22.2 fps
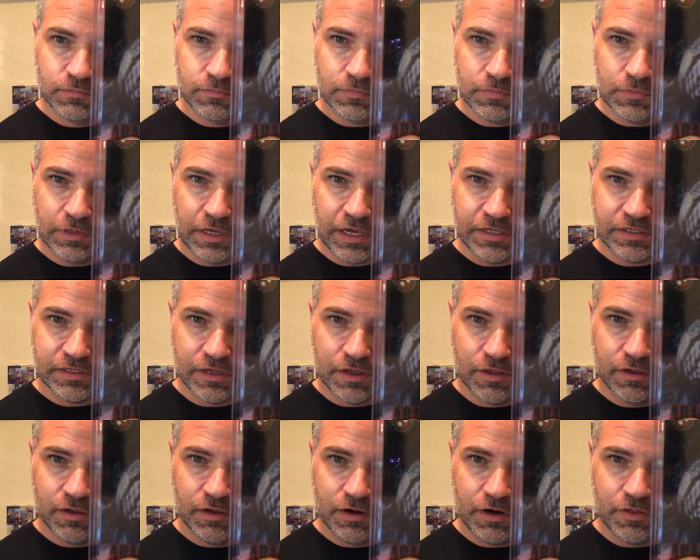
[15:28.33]
Nice,
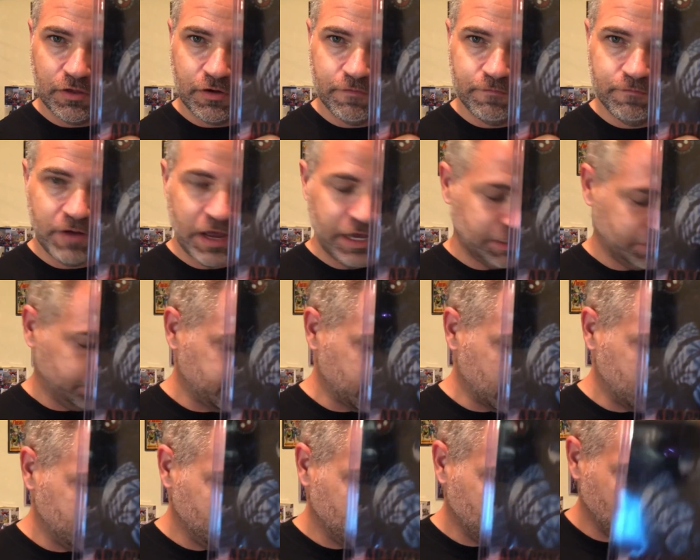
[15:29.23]
another nice
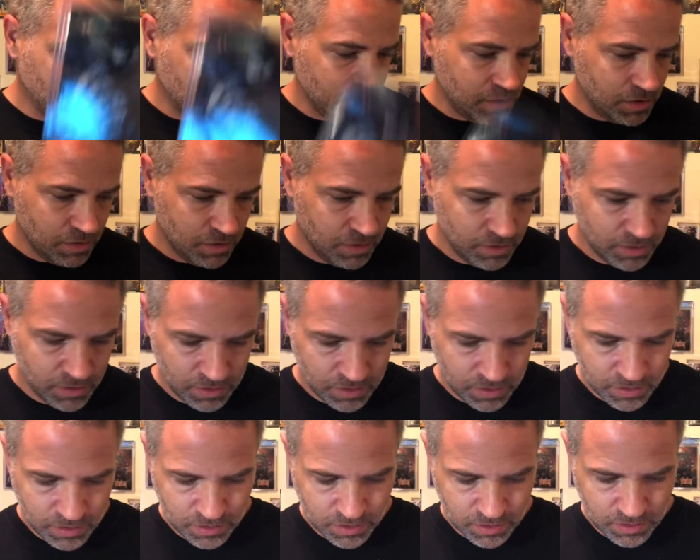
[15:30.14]
Venom card.
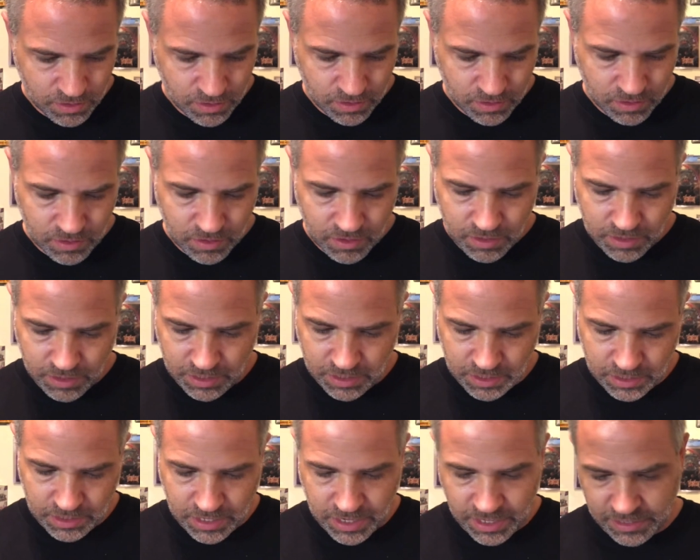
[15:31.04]
And
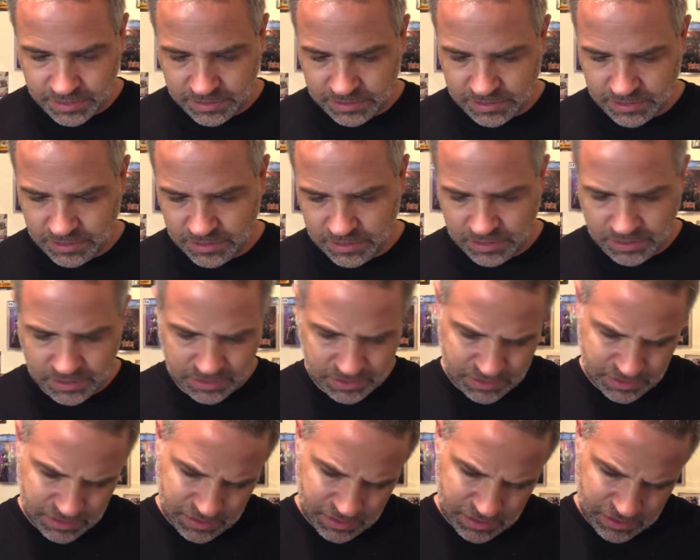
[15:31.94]
a
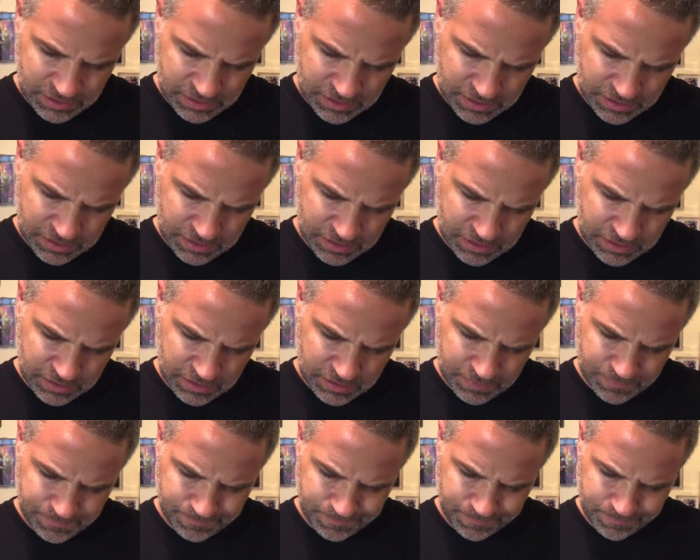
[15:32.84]

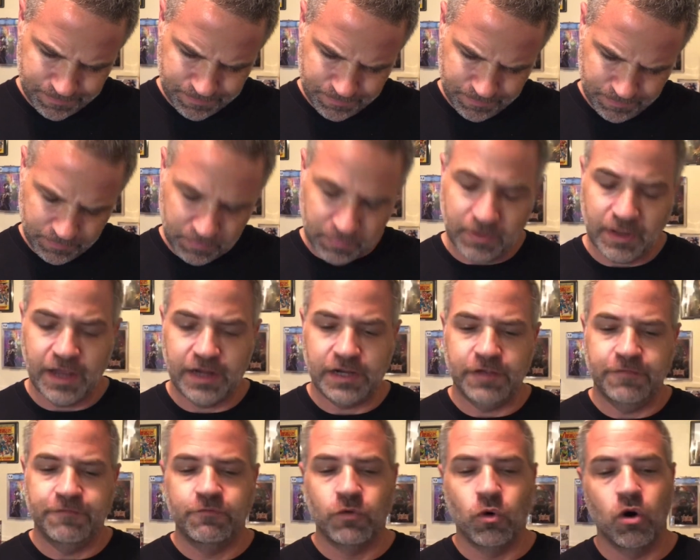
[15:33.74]

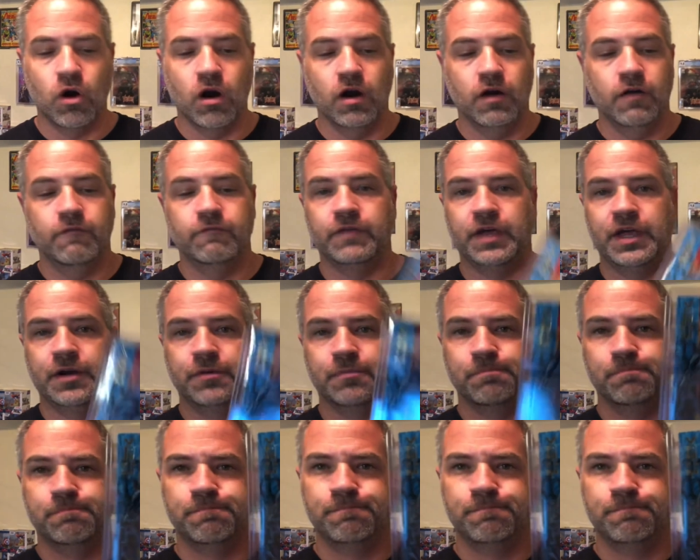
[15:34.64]
1994 Venom.